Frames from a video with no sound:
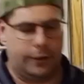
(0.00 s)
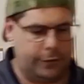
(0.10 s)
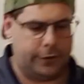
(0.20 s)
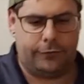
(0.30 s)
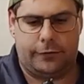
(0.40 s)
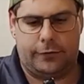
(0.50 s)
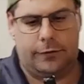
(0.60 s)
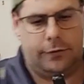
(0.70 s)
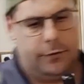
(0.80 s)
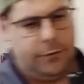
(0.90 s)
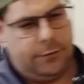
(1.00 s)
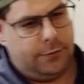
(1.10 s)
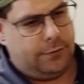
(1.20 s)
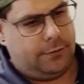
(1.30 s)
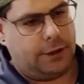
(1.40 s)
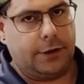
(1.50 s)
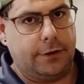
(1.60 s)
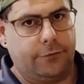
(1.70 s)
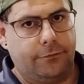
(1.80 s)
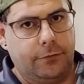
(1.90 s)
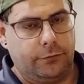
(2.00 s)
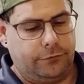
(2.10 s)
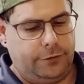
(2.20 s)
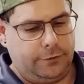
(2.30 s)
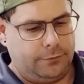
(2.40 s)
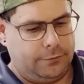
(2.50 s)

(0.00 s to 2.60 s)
does. Lucky that's full steel.